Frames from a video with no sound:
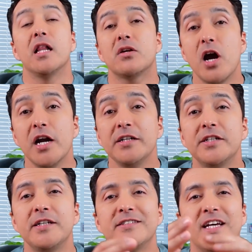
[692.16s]

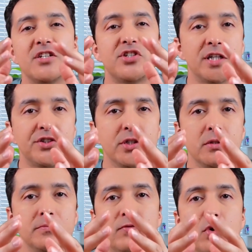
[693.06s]
L-carnitine is
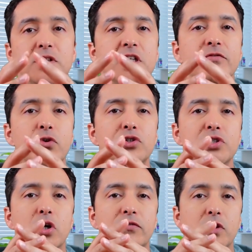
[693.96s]
essential for the
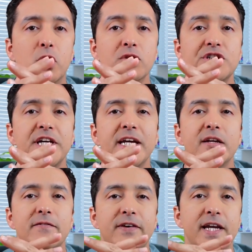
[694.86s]
conversion of
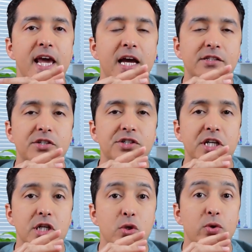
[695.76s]
long-chain fatty acids
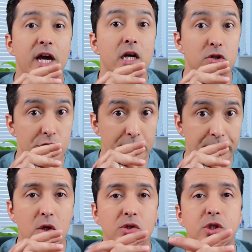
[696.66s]
into energy.
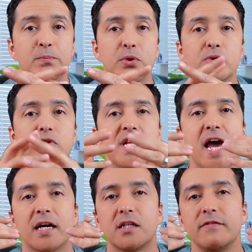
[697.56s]
It also boosts
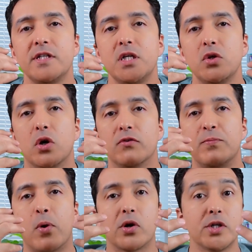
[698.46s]
the activity
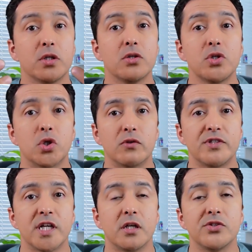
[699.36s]
of particular nerve
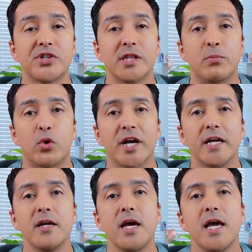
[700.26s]
cells in the
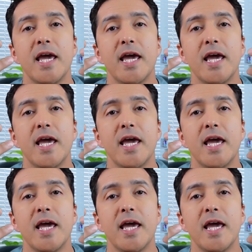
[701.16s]
brain